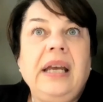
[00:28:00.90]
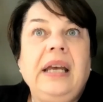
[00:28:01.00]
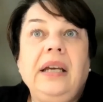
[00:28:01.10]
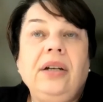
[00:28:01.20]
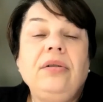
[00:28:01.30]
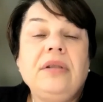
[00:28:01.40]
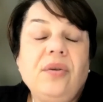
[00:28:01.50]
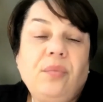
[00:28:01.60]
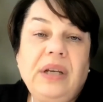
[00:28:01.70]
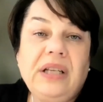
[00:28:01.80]
It
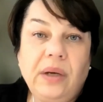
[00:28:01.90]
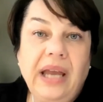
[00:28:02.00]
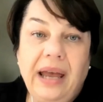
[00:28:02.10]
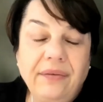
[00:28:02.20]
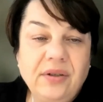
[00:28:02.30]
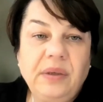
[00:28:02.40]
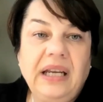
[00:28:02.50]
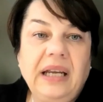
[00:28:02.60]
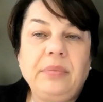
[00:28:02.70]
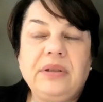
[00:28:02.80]
also means we have to
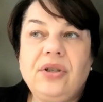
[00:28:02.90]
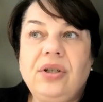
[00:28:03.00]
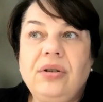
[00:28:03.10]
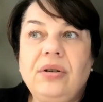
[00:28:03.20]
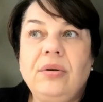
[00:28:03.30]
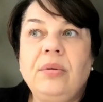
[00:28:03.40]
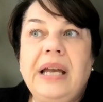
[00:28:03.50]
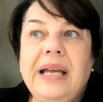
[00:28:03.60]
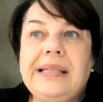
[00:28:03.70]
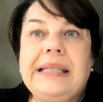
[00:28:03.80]
be able to
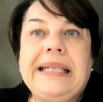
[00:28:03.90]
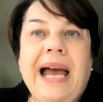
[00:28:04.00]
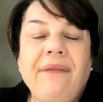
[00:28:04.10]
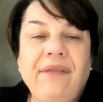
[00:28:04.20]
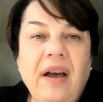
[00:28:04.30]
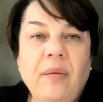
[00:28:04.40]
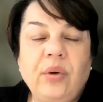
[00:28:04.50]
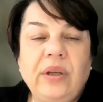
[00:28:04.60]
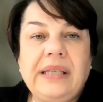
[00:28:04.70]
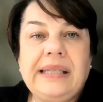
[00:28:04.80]
staff up
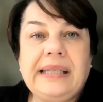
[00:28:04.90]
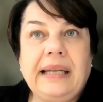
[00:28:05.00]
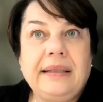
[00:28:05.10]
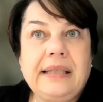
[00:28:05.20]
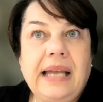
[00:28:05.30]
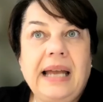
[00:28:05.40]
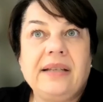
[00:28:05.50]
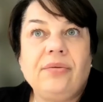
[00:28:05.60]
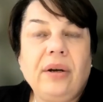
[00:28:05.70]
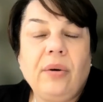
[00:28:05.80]
with the skill
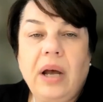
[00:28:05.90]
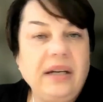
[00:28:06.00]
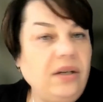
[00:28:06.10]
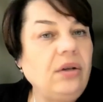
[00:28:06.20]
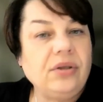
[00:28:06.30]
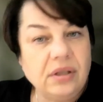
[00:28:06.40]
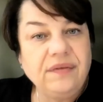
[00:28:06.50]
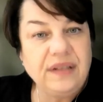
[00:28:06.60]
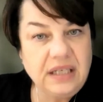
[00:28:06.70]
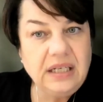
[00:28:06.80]
sets required, not
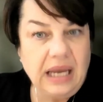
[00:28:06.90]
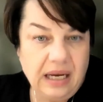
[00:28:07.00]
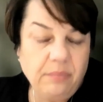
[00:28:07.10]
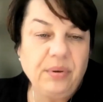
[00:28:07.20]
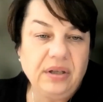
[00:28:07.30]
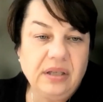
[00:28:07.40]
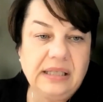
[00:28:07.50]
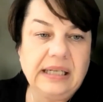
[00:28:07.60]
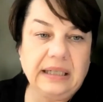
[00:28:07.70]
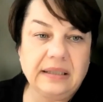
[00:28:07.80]
just for today, but the
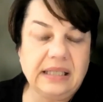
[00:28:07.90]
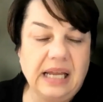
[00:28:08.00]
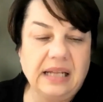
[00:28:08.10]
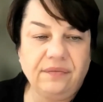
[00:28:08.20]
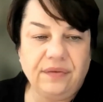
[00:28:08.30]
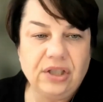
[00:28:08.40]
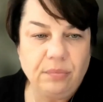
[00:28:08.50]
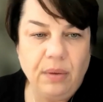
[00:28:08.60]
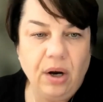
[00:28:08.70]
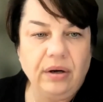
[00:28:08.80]
skill sets for
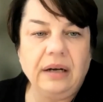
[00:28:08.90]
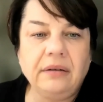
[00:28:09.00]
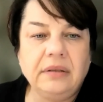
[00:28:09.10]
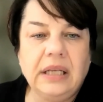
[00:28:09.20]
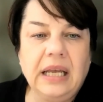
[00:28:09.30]
tomorrow.